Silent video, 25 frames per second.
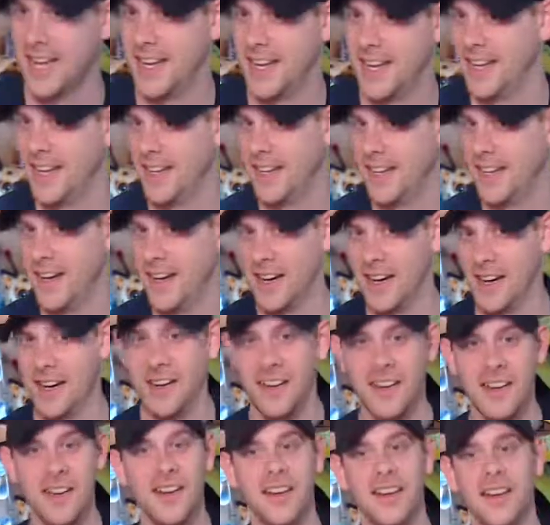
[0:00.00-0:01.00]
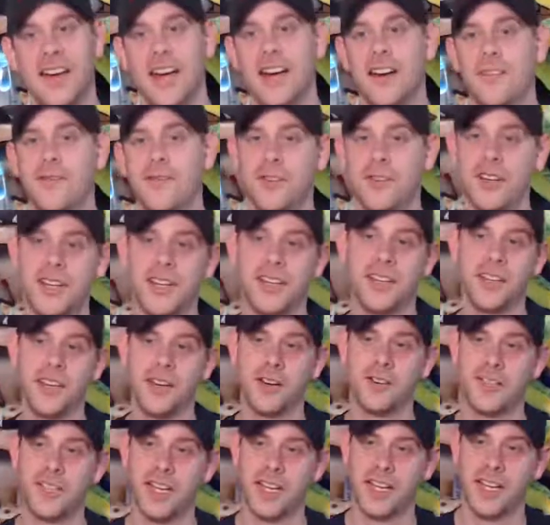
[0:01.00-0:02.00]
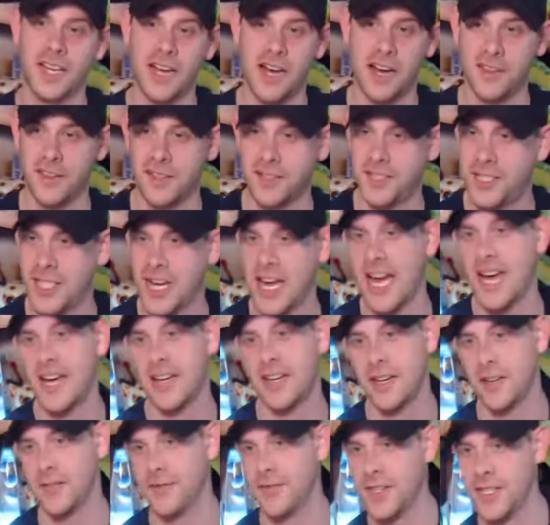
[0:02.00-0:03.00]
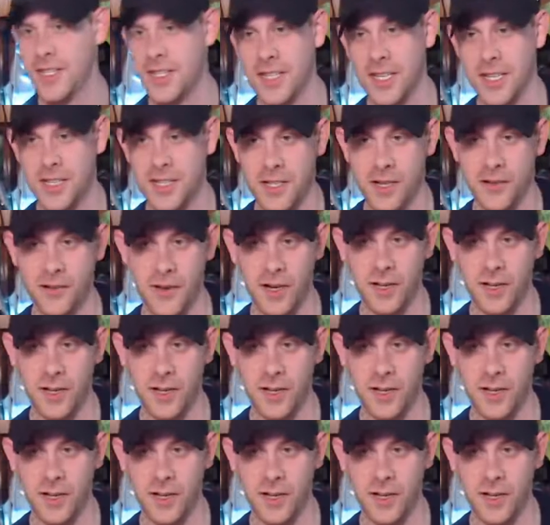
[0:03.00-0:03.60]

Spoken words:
And everyone can go check it out in the chat. Come visit us over at